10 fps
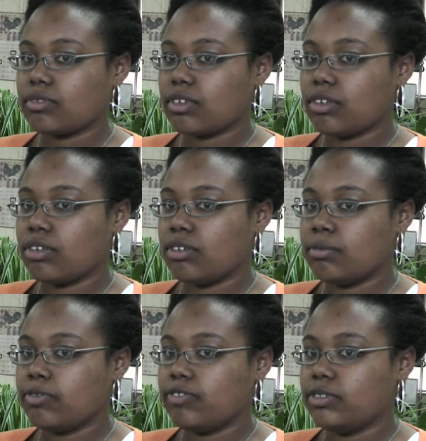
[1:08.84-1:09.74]
A
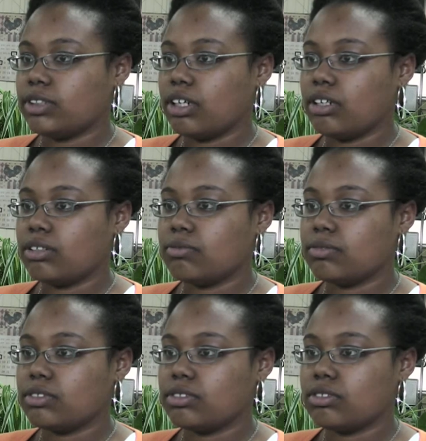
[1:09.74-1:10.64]
few
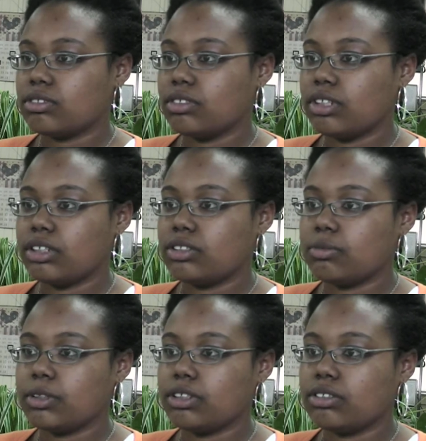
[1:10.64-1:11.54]
times. Not too
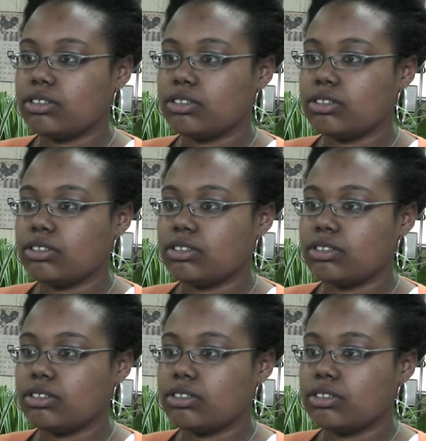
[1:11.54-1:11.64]
many.